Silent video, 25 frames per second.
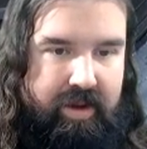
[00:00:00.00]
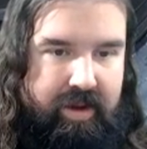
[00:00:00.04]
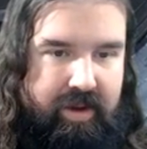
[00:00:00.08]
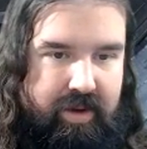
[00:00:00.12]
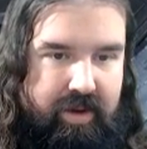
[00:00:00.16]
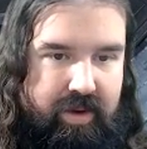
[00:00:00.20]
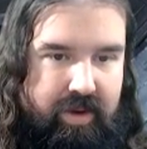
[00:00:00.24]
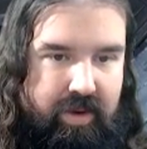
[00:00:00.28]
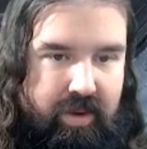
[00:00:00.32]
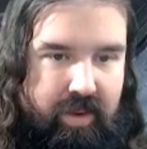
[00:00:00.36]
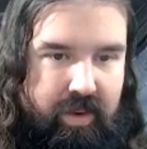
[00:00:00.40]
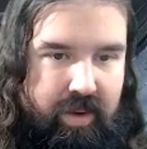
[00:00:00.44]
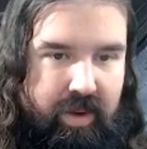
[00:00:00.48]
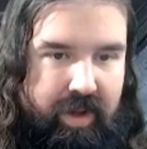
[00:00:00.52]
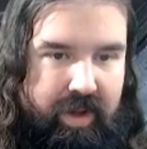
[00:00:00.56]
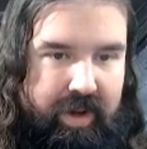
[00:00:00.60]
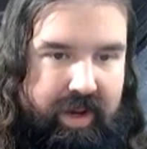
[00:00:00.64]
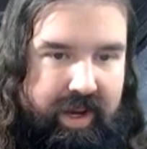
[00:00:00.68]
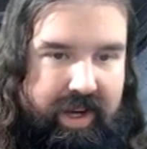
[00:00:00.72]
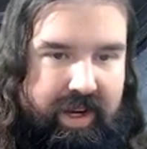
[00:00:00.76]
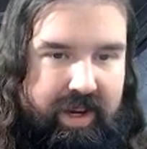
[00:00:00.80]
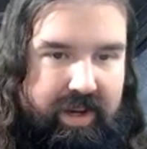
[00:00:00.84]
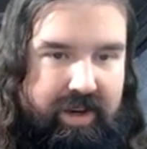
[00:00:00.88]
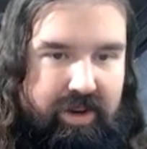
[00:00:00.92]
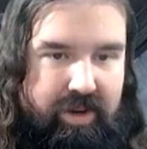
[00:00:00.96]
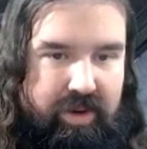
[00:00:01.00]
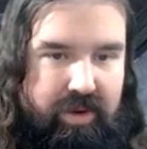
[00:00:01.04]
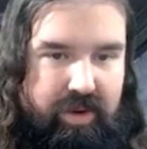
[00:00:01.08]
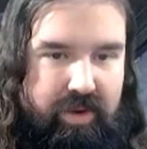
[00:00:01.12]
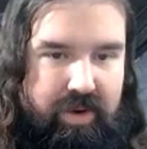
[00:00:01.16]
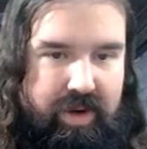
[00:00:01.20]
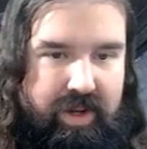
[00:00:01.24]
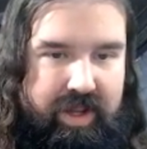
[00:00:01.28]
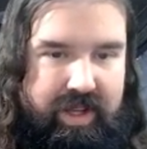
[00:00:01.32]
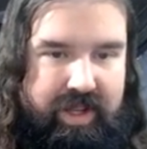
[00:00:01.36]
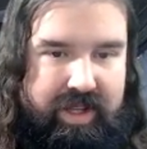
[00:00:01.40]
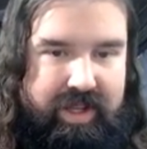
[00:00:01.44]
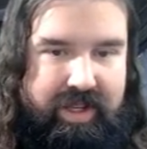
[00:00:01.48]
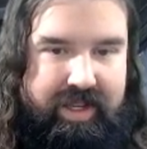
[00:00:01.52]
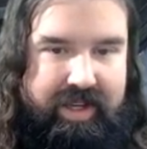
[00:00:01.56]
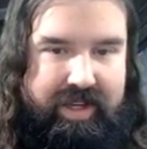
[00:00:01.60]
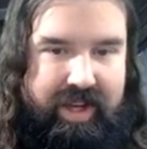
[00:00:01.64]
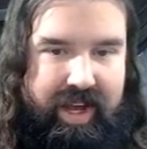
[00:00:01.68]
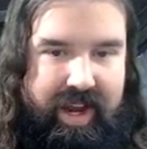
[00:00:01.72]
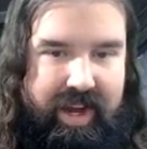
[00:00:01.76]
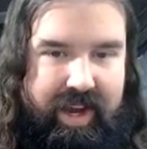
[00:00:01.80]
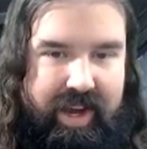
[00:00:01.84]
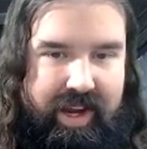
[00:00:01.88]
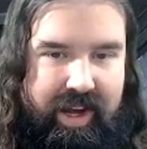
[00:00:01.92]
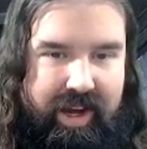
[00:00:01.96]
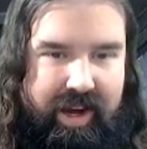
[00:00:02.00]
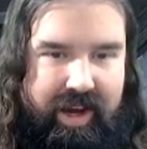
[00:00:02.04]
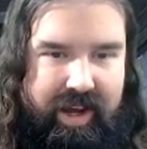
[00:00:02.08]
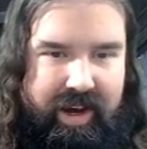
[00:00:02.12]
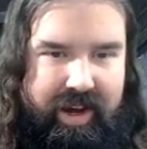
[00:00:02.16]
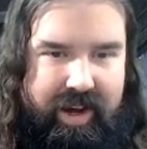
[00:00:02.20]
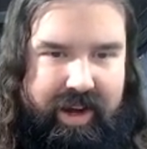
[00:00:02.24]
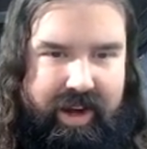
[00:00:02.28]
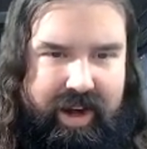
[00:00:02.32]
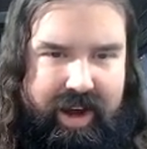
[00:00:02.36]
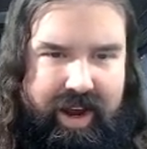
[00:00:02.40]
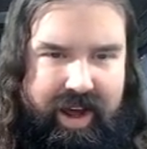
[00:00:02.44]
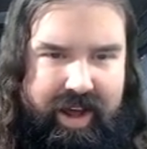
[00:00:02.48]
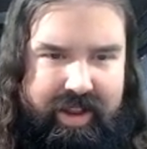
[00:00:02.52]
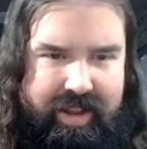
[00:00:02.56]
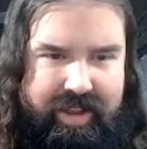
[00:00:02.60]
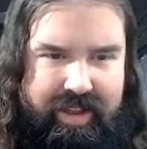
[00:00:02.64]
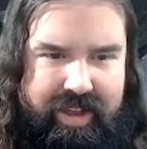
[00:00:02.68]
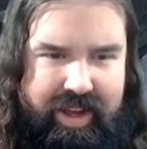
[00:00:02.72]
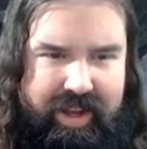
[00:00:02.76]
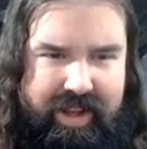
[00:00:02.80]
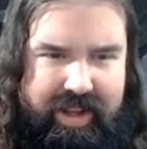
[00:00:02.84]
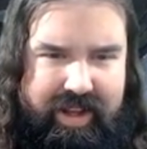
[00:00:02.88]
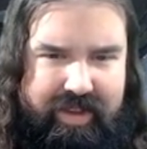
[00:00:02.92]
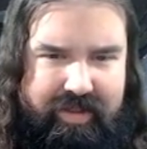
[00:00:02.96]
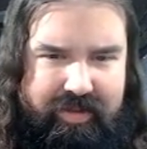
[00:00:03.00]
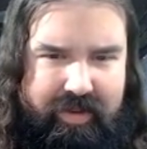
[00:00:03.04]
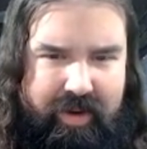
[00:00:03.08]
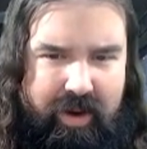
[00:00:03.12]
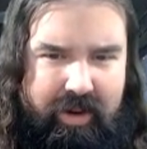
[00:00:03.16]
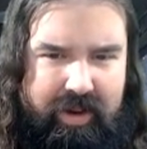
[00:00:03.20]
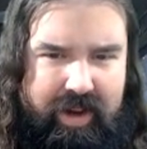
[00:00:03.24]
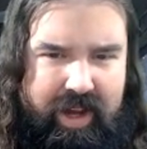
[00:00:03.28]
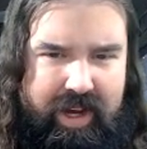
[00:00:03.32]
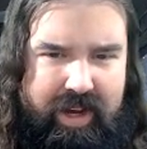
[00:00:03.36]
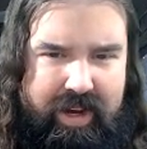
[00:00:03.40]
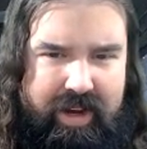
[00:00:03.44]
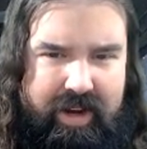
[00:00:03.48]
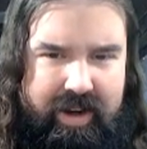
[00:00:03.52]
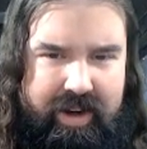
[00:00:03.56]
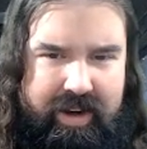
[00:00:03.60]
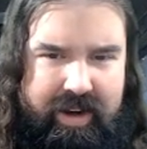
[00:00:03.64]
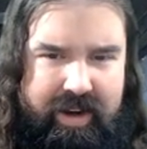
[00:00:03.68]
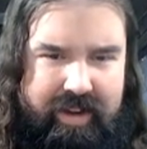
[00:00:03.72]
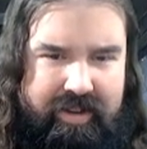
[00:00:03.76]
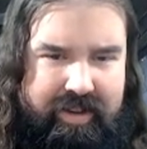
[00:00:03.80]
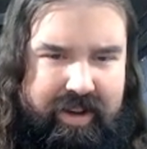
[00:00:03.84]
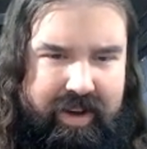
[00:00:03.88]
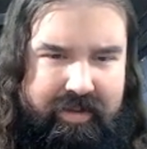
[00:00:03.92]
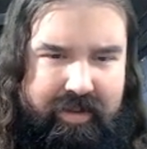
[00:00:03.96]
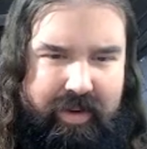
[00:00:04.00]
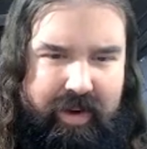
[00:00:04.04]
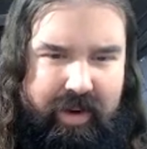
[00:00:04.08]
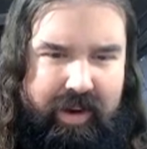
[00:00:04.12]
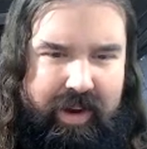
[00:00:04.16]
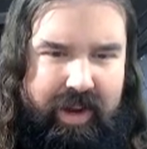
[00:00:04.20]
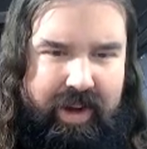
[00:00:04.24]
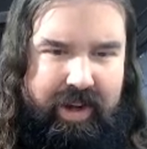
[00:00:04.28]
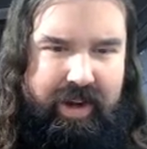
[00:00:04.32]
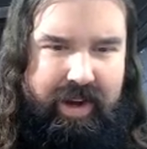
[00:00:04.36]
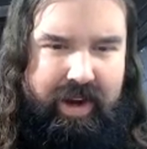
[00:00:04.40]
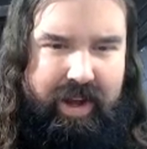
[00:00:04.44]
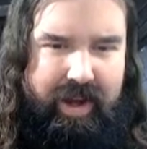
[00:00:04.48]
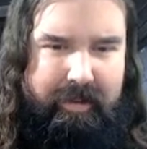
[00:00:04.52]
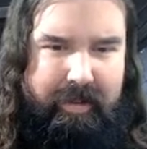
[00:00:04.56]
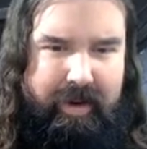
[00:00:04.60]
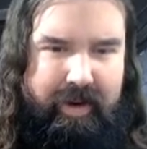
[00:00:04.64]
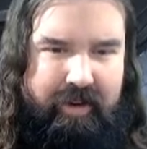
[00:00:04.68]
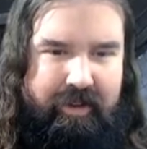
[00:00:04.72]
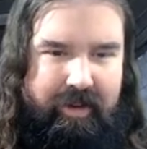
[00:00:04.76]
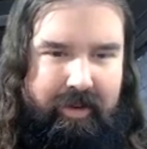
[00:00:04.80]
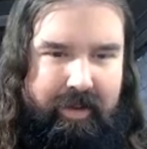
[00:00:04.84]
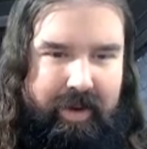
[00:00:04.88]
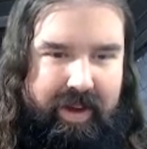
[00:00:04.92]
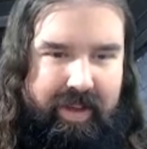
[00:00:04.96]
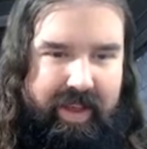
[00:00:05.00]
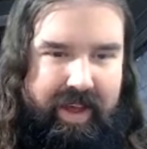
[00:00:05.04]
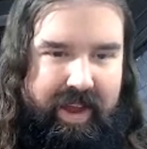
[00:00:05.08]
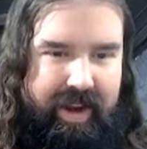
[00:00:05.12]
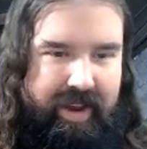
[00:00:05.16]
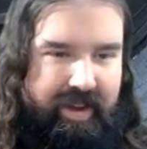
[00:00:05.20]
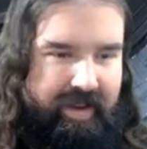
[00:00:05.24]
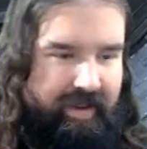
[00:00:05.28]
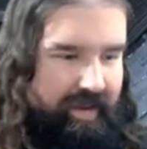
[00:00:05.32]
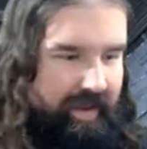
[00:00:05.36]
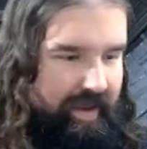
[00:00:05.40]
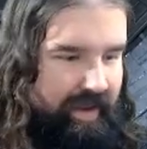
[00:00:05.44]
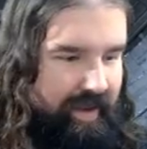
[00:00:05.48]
cool looking dude standing on, I think that's Vulcan. That's not Vulcan. I'm not sure where that is.